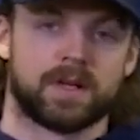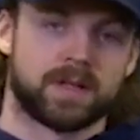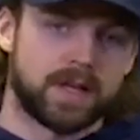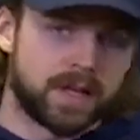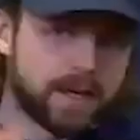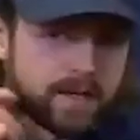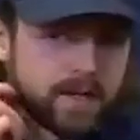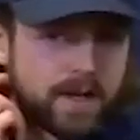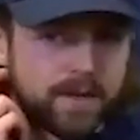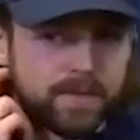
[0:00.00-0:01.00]
Hey, Ken.
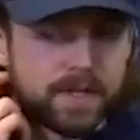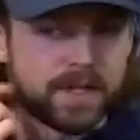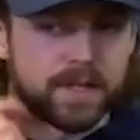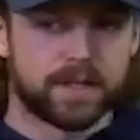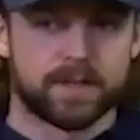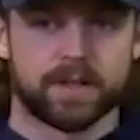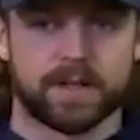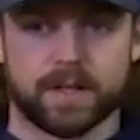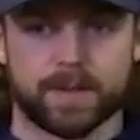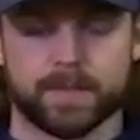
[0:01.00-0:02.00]
Yeah, I mean, I think
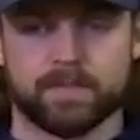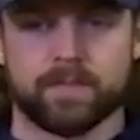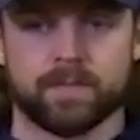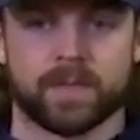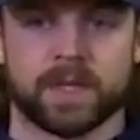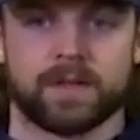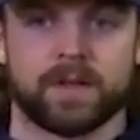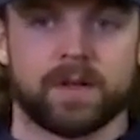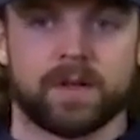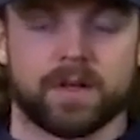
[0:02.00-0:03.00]
um,
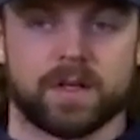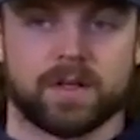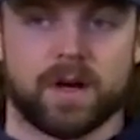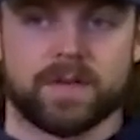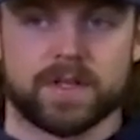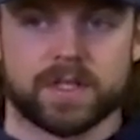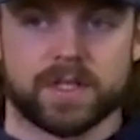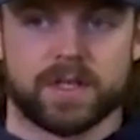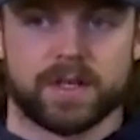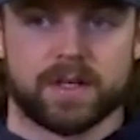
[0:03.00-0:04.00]

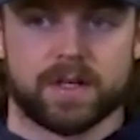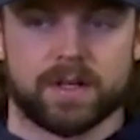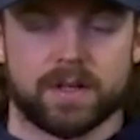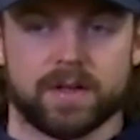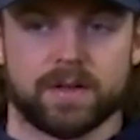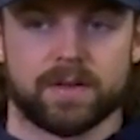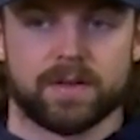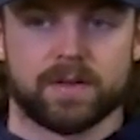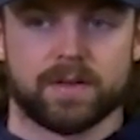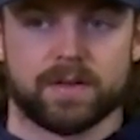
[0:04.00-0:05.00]
obviously uh,
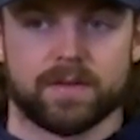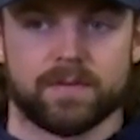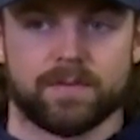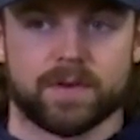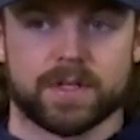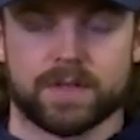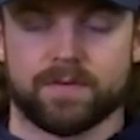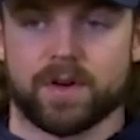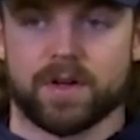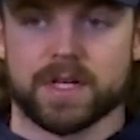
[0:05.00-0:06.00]
first
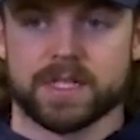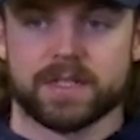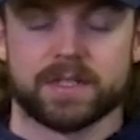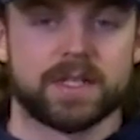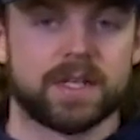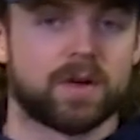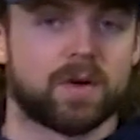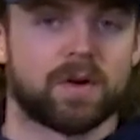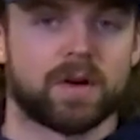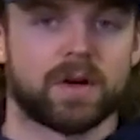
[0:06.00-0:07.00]
of all as a D
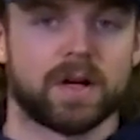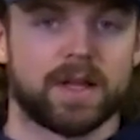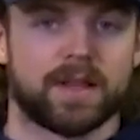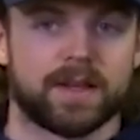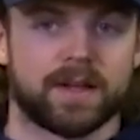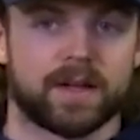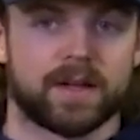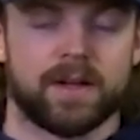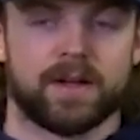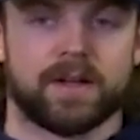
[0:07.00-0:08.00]
corps. I think
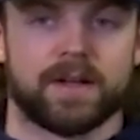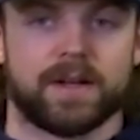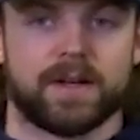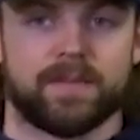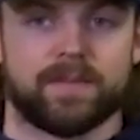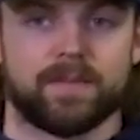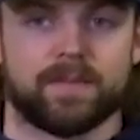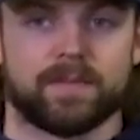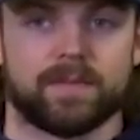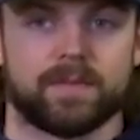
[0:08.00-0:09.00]
um,
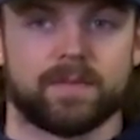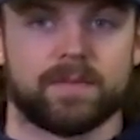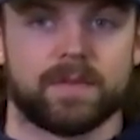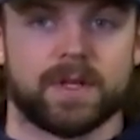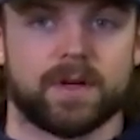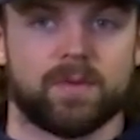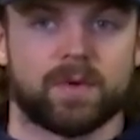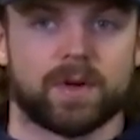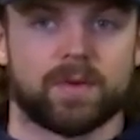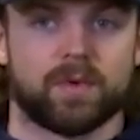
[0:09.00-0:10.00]
you know
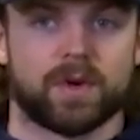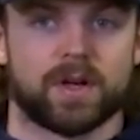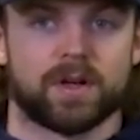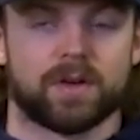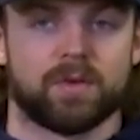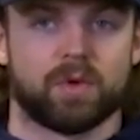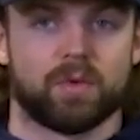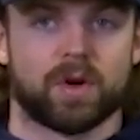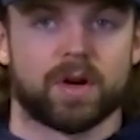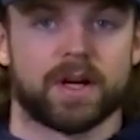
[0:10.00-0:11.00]
we're we're we're
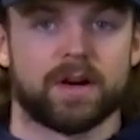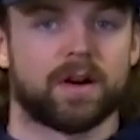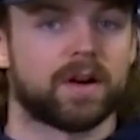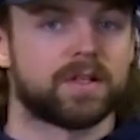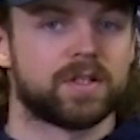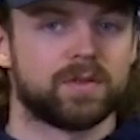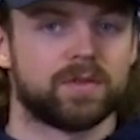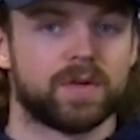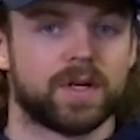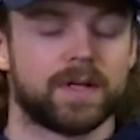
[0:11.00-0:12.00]
working hard
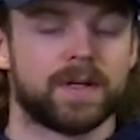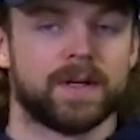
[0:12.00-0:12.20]
to uh,